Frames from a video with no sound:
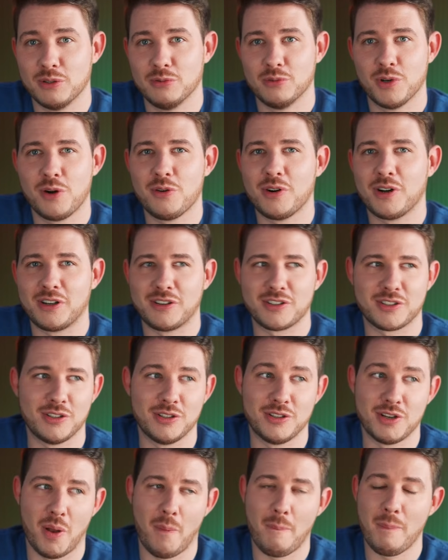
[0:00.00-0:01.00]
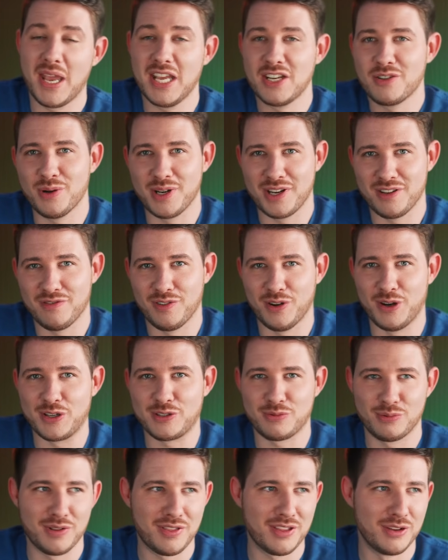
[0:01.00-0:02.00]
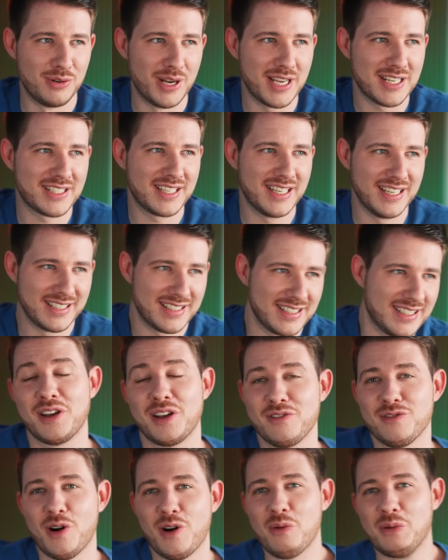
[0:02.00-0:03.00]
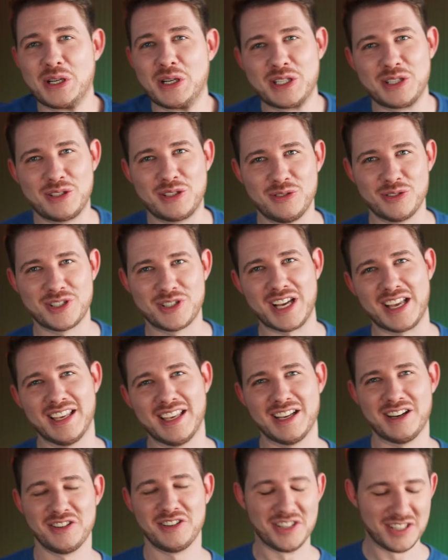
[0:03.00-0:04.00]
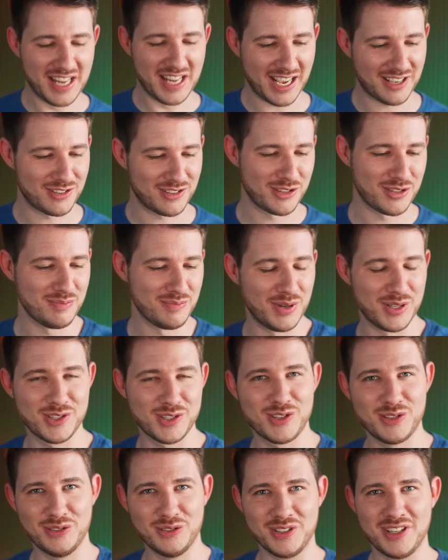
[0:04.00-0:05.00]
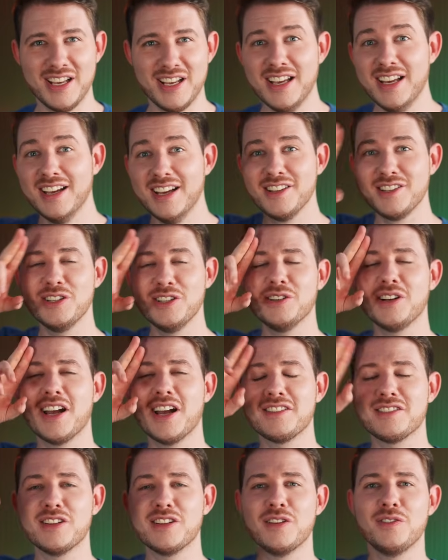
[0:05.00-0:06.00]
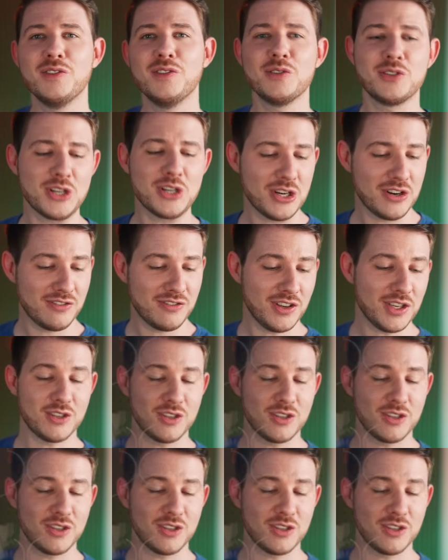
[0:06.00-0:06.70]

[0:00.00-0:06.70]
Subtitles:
will roll out on May 21st with the Redkit. Looking forward to checking out Nexus mod soon. See you guys in the future and